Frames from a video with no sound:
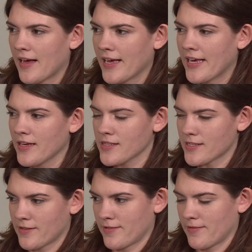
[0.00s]
I
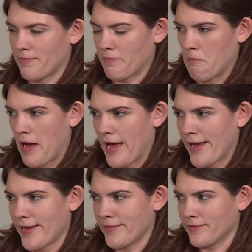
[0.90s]
guess
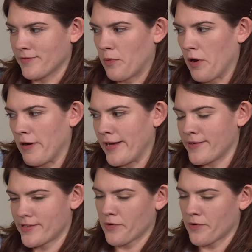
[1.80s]
my worry as